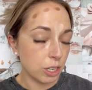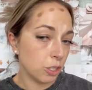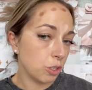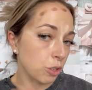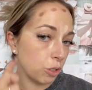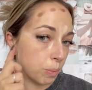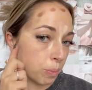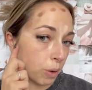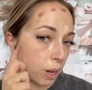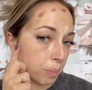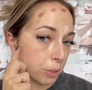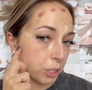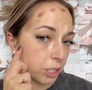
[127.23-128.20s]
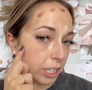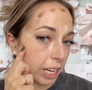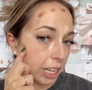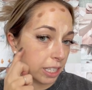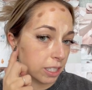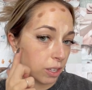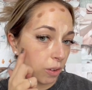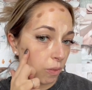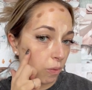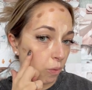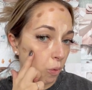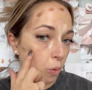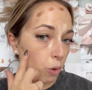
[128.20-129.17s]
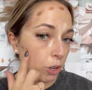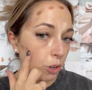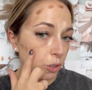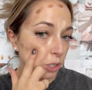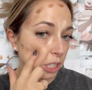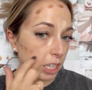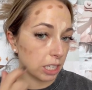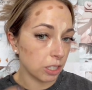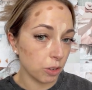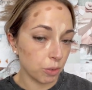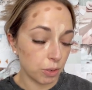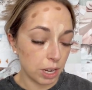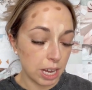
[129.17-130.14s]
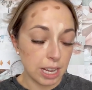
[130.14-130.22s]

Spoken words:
to the proper shades for your skin tone.